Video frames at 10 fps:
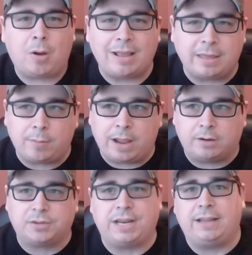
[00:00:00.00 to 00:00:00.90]
No, I think we
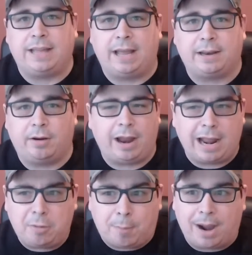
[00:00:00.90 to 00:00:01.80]
understand that here. And
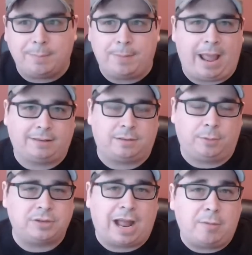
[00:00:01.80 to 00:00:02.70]
I don't mind asking the question.